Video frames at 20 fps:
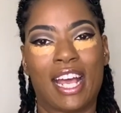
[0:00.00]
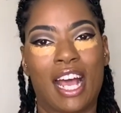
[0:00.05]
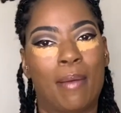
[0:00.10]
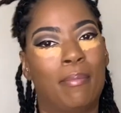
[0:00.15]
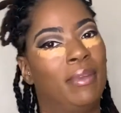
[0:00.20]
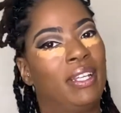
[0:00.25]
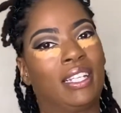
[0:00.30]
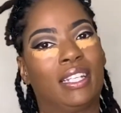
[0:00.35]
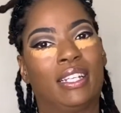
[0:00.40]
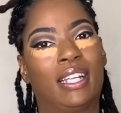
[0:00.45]
I'm
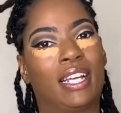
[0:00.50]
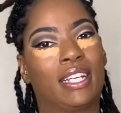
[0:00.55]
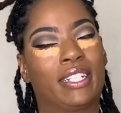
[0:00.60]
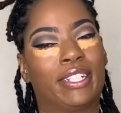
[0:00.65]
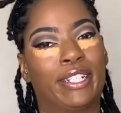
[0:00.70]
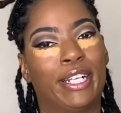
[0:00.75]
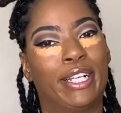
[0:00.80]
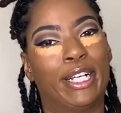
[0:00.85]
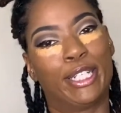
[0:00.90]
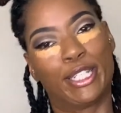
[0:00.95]
looking like
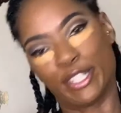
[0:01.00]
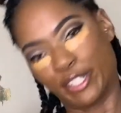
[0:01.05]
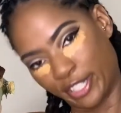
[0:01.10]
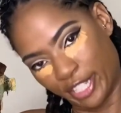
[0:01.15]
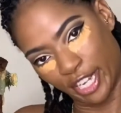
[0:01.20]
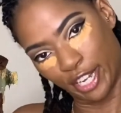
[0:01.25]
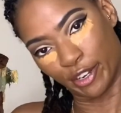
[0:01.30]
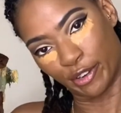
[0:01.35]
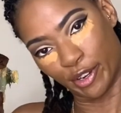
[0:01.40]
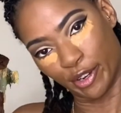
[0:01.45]
a little
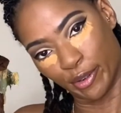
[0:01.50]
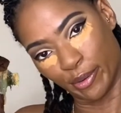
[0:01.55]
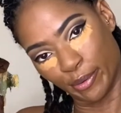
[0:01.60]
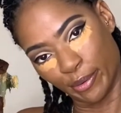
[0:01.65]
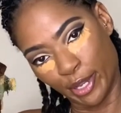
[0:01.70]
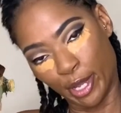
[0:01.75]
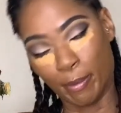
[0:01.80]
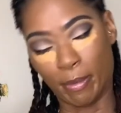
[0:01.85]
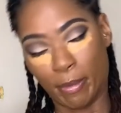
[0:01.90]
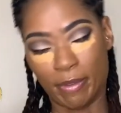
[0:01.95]
scarecrow
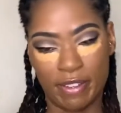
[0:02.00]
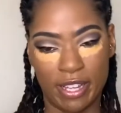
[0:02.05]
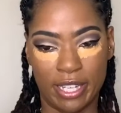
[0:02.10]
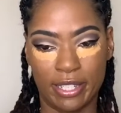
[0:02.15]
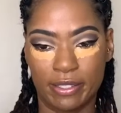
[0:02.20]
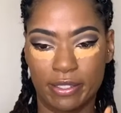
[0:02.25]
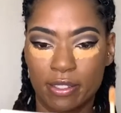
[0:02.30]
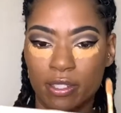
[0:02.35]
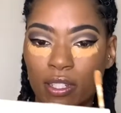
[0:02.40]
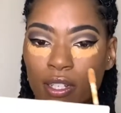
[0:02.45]
on my
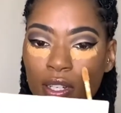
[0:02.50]
face.